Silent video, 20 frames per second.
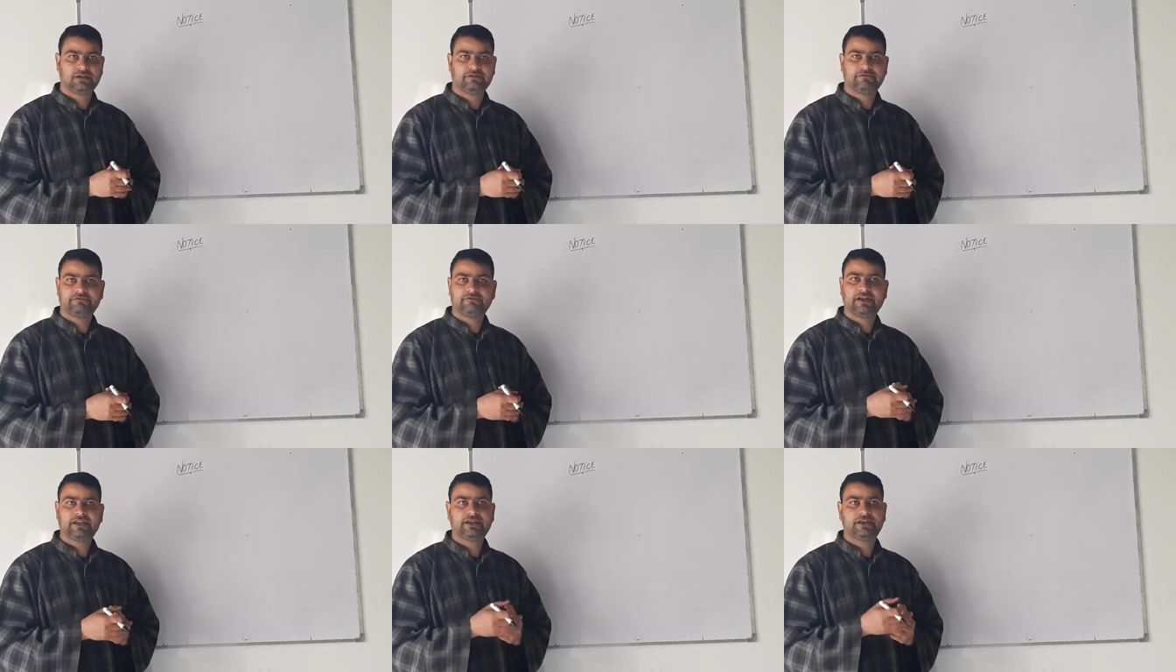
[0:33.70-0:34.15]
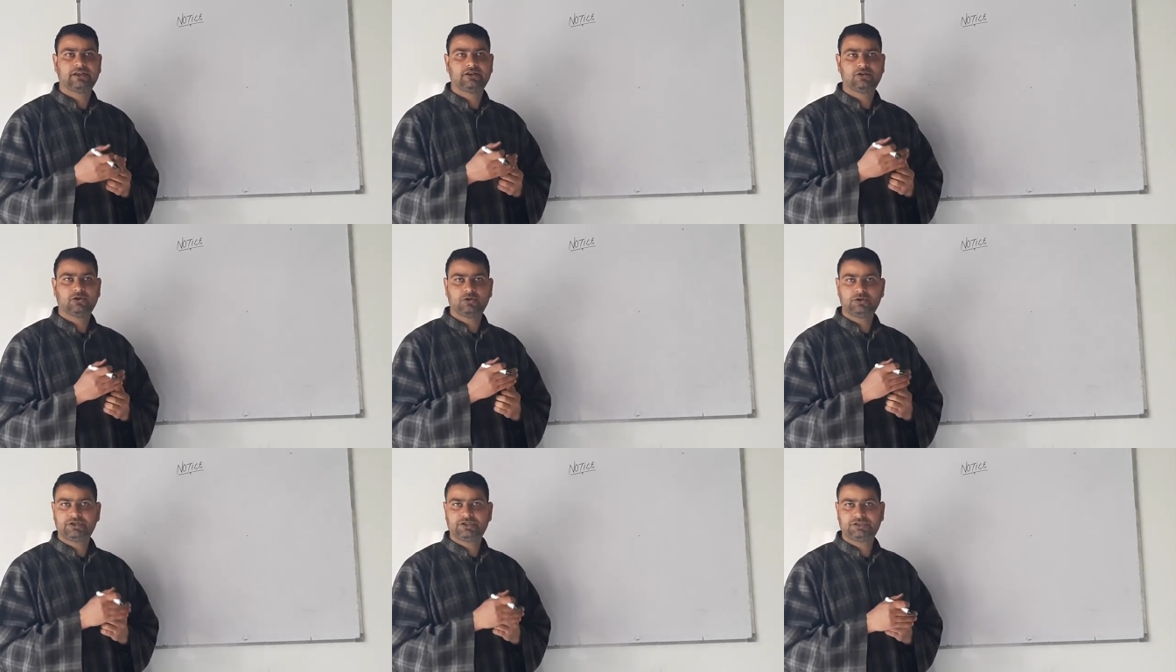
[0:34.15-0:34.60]
when a
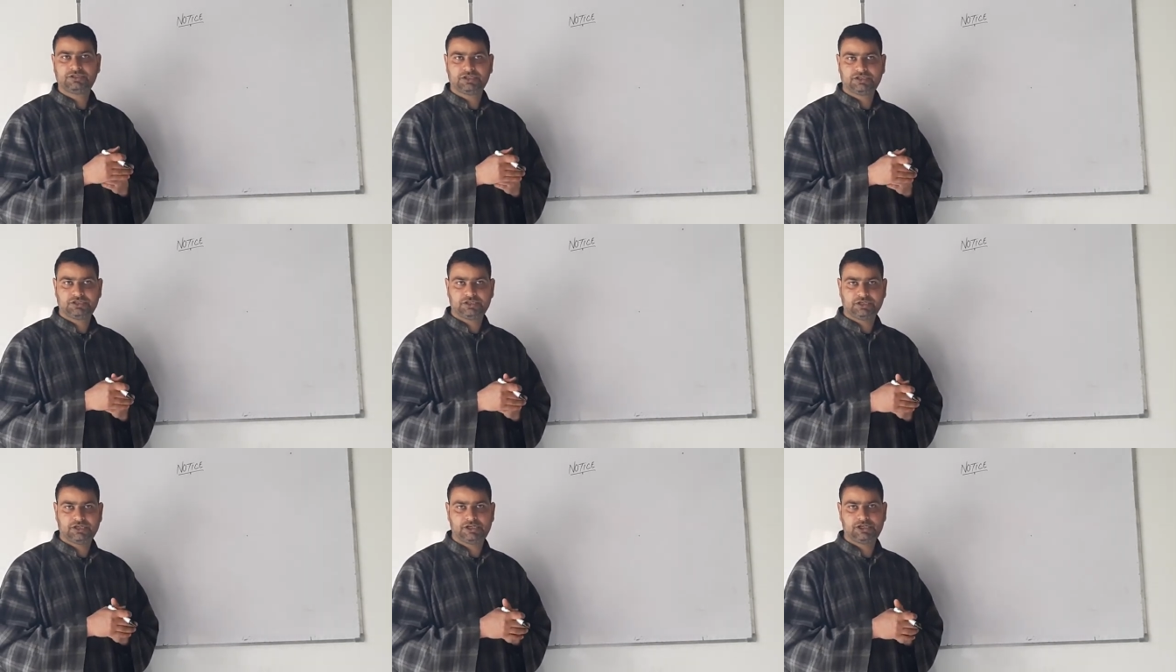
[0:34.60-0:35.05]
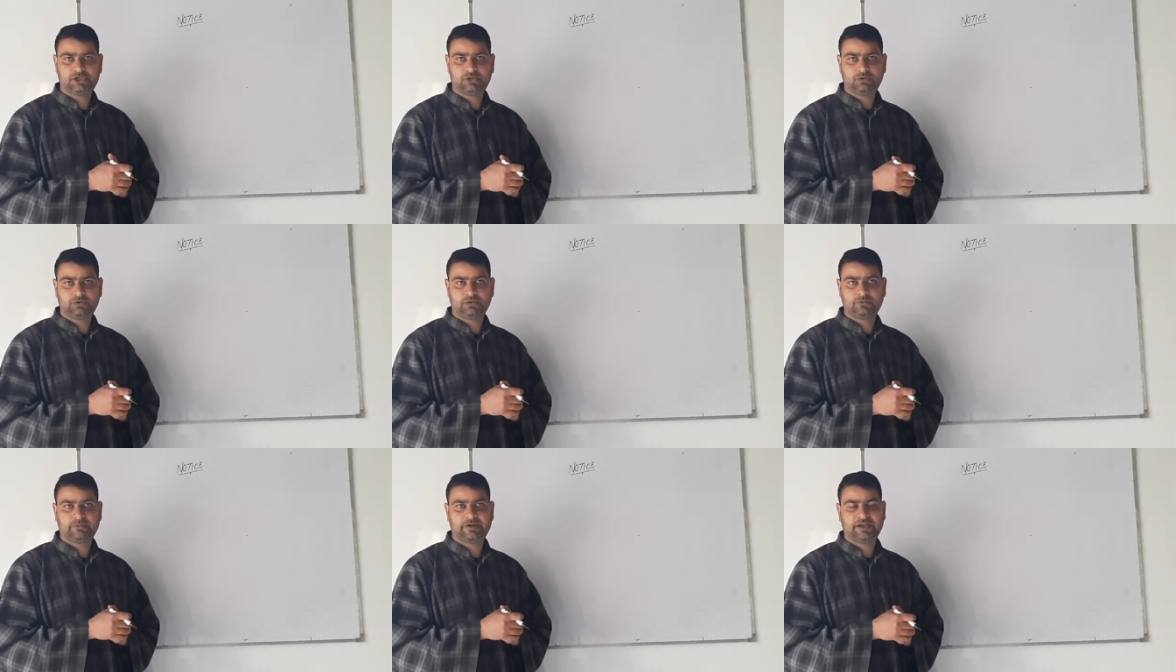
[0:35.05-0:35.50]
notice is
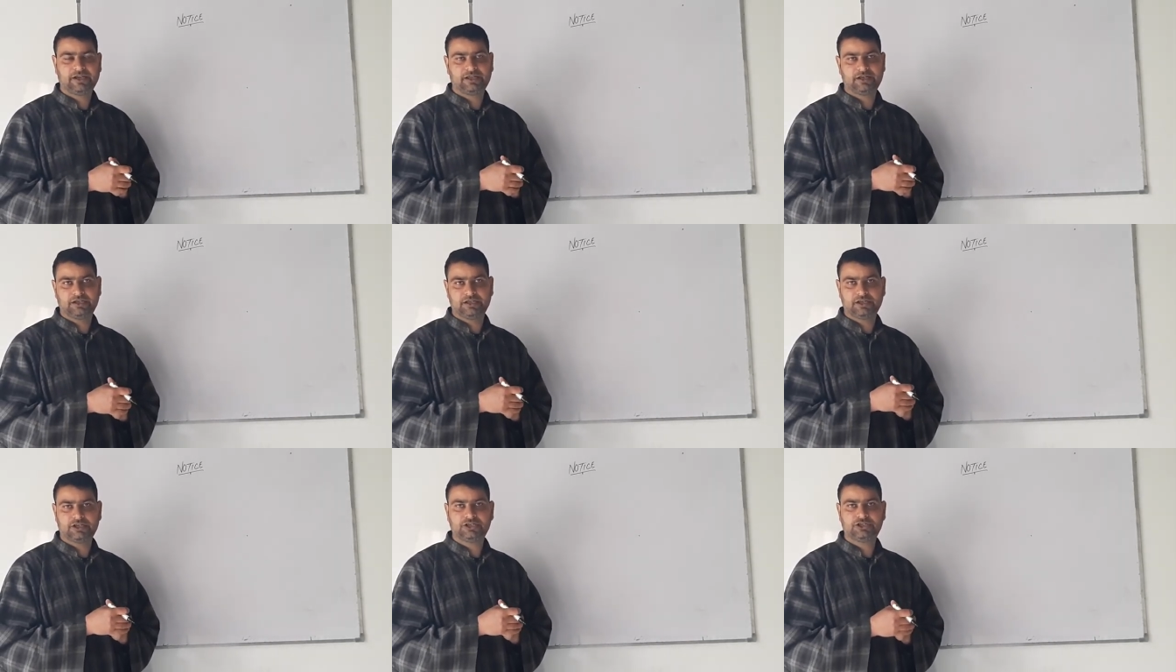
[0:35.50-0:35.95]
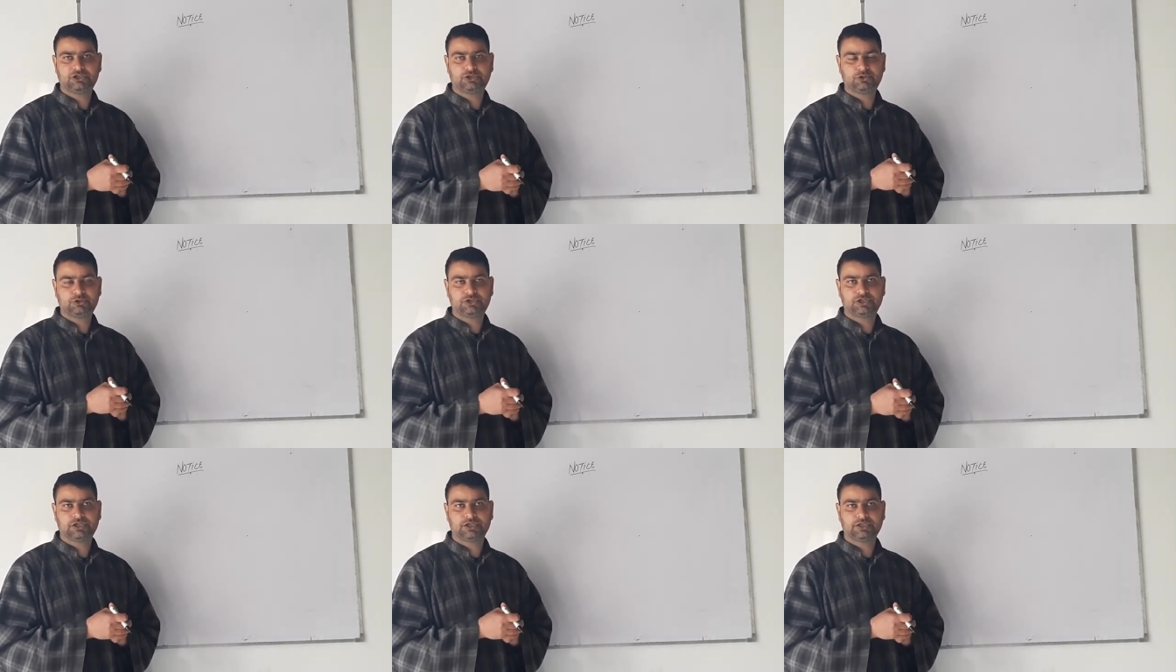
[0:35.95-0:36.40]
issued by an
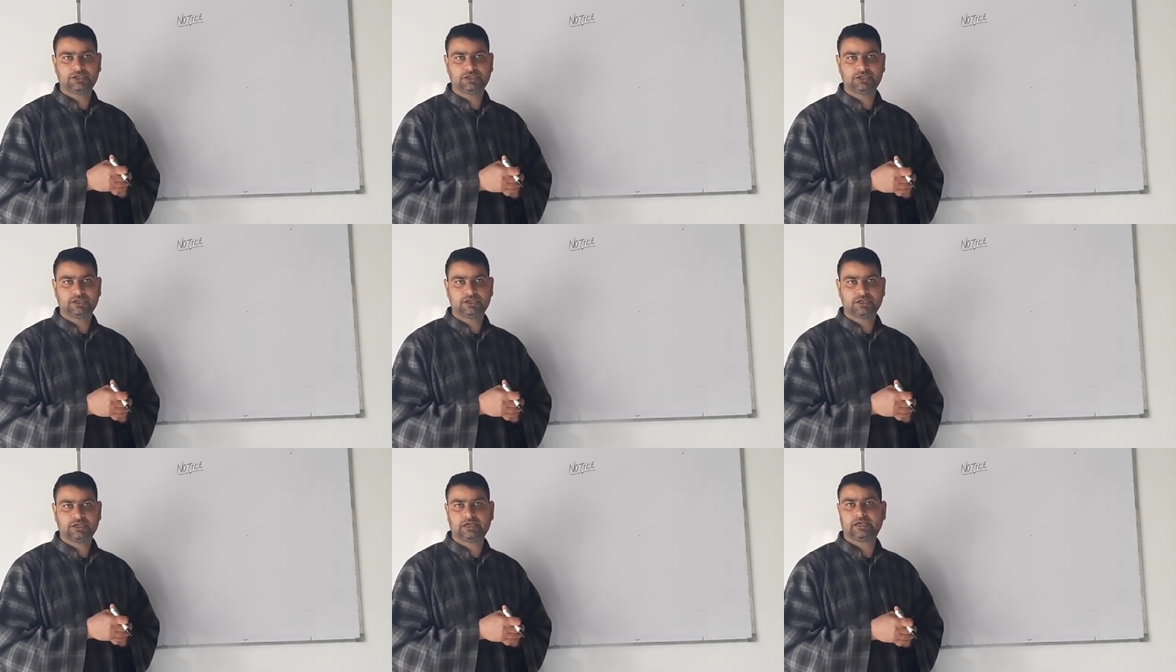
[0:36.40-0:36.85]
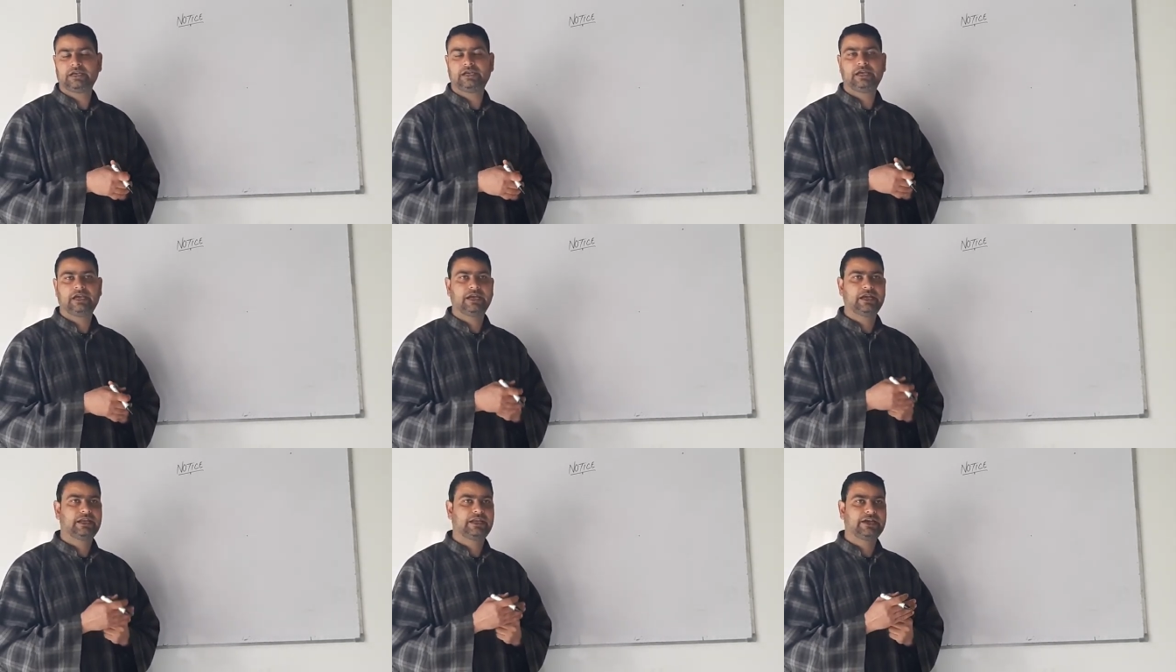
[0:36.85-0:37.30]
institution,
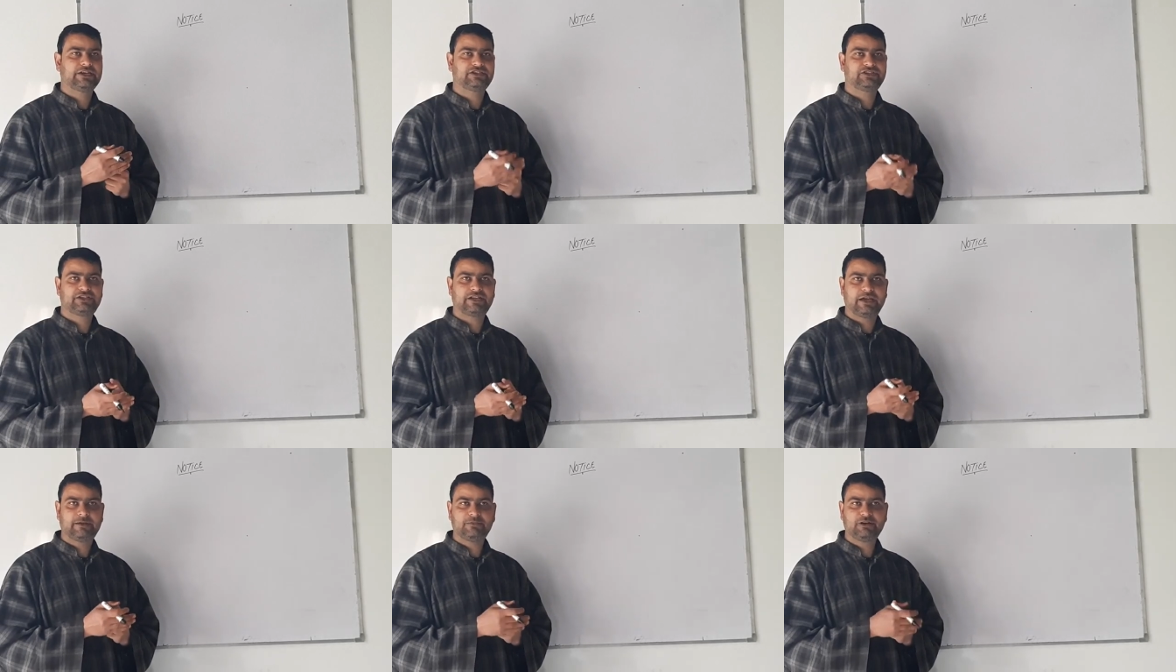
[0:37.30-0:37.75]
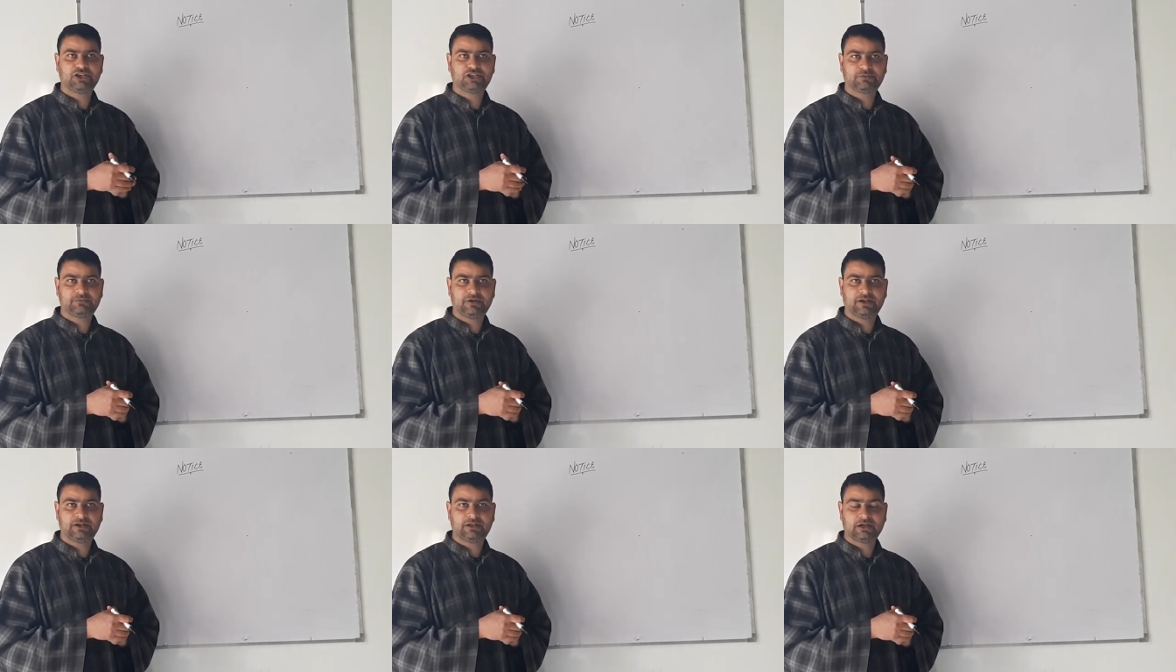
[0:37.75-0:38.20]
an
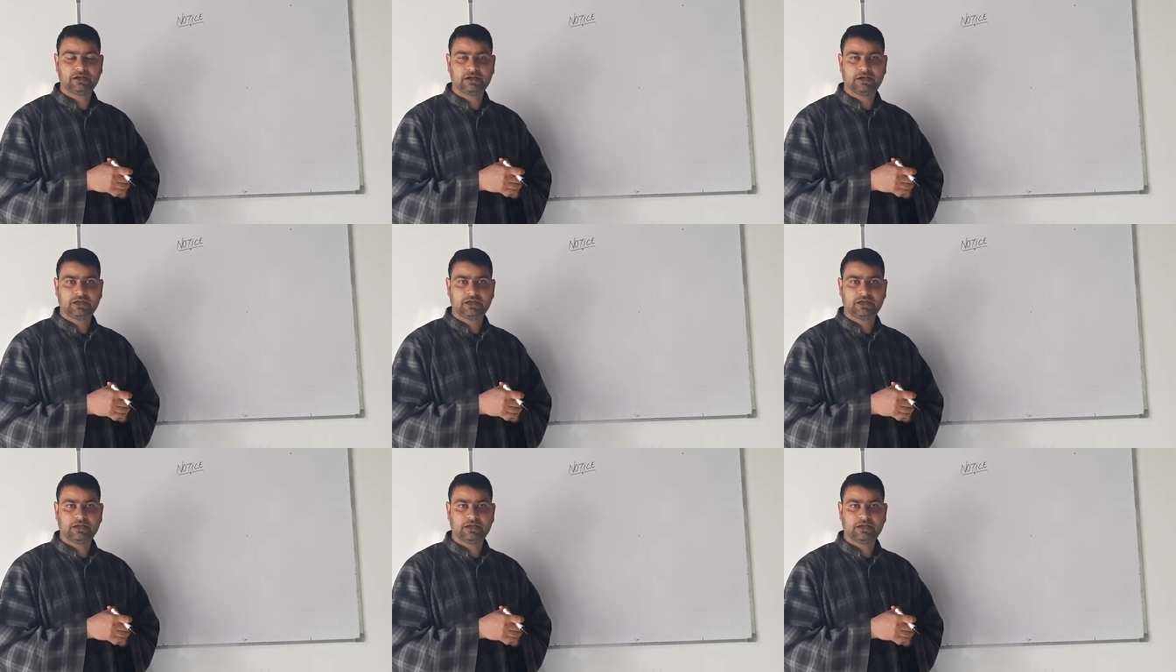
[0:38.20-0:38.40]
establishment,